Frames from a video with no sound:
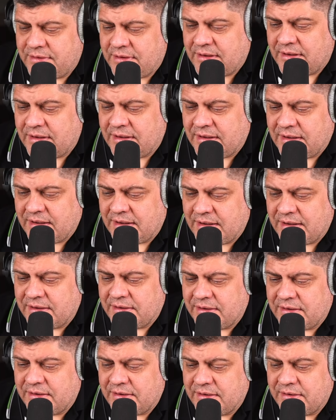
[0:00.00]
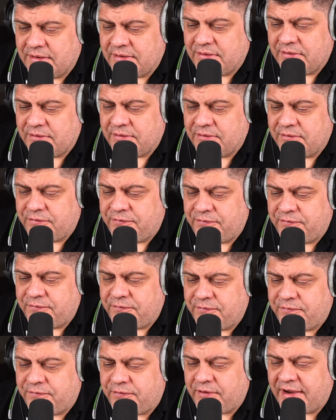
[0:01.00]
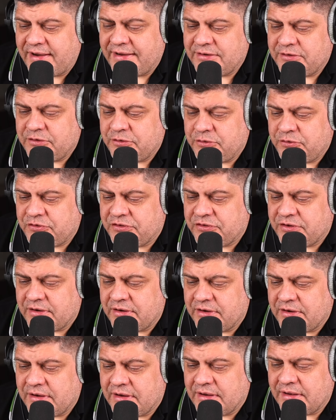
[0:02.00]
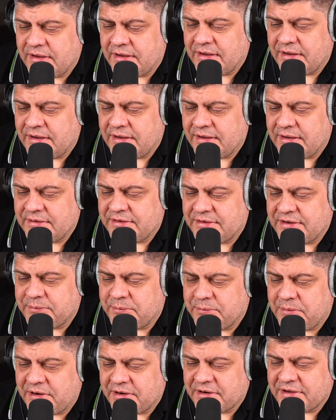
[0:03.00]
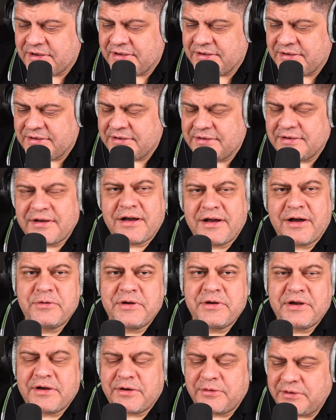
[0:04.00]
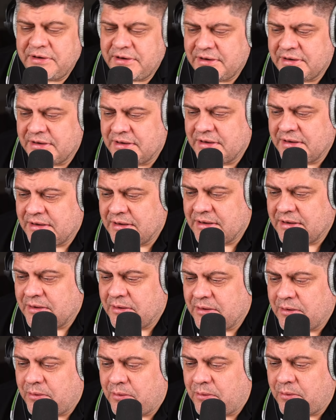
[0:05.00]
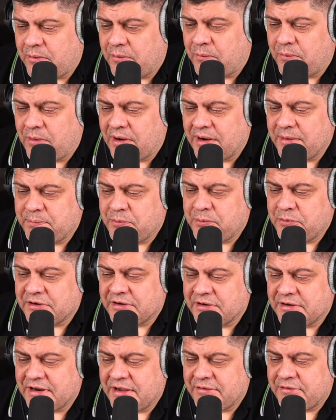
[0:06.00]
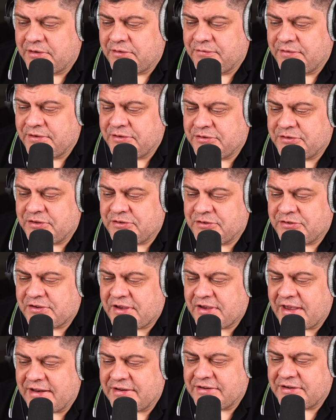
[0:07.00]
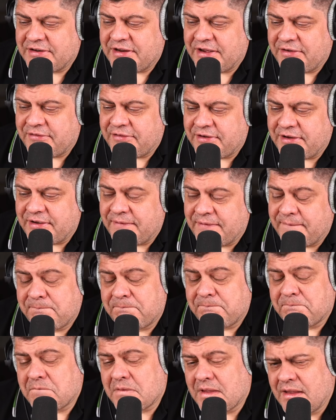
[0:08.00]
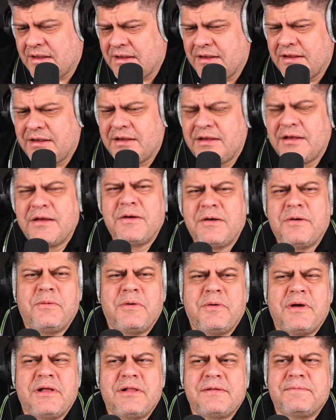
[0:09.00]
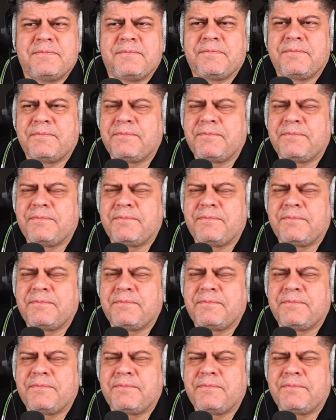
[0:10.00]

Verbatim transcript: Uh, find us, uh, Denmark. Howdy, howdy. Why Putin never visits Scandinavia? Well,